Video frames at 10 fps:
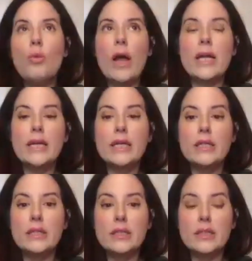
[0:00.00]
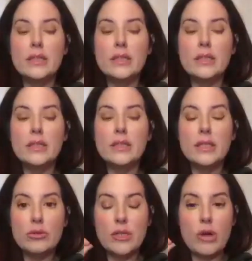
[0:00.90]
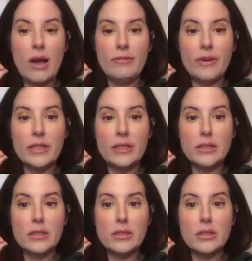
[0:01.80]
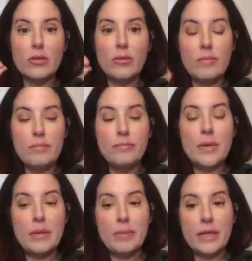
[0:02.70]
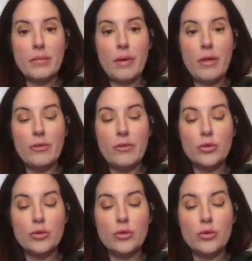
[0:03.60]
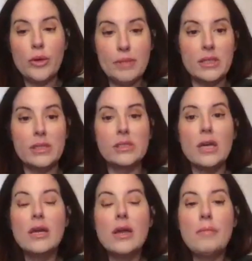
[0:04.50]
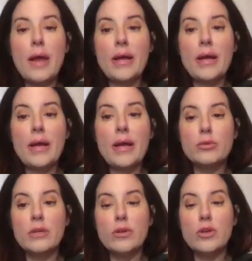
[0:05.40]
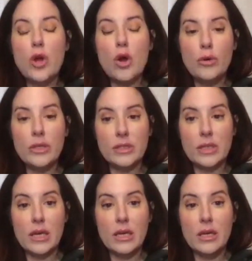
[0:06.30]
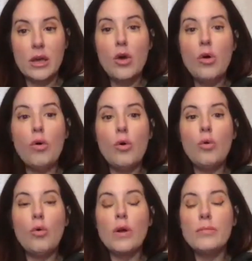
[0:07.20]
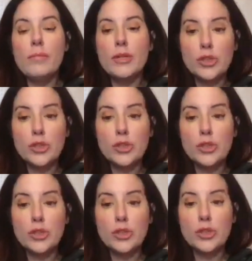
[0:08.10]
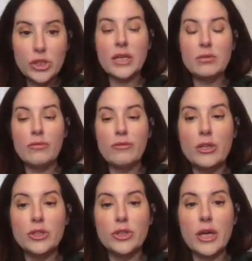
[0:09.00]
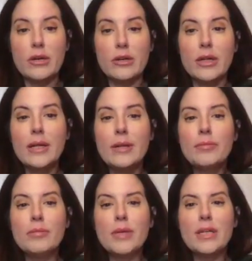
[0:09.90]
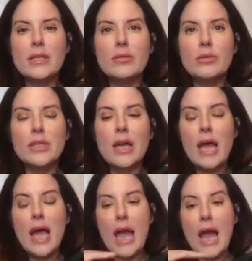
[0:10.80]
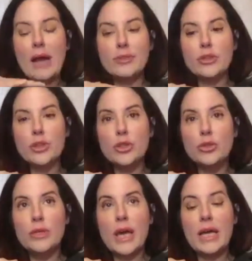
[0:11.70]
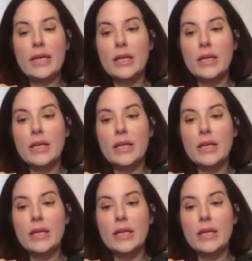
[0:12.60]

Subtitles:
when the kids were being trafficked, being picked up on their school campuses, parents weren't even noticing, or administration kids were in foster care, because it was after